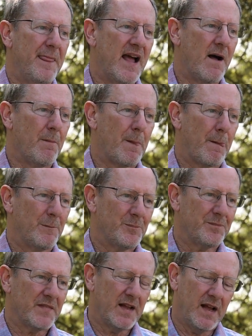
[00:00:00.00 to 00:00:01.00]
Now,
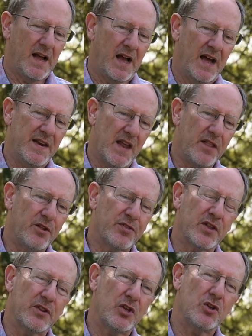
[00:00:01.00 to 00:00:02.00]

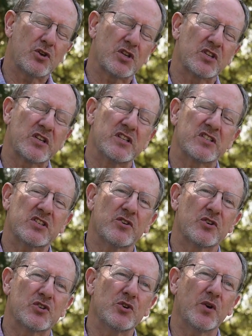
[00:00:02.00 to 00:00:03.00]
another thing that you can
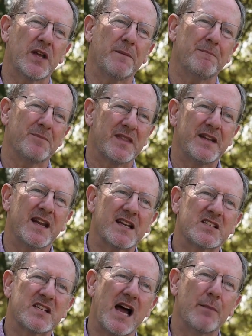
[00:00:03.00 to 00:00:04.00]
consider doing the
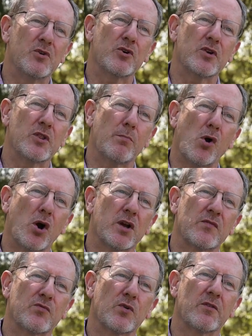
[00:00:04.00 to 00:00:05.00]
next time you're in the
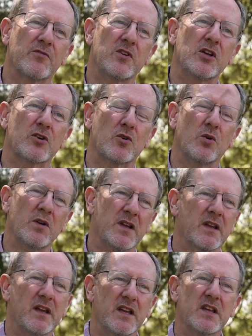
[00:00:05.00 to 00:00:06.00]
market for a vehicle
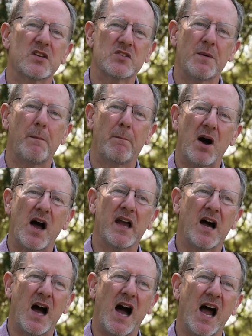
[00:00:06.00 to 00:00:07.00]
is
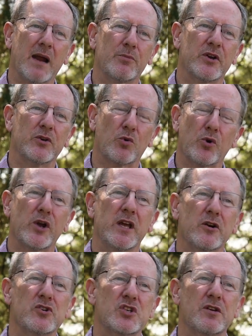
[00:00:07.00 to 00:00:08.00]
buy a hybrid or
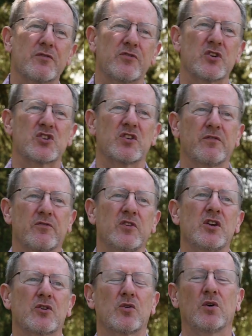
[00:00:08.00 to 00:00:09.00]
energy efficient
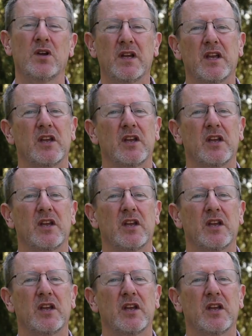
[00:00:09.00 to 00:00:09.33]
vehicle.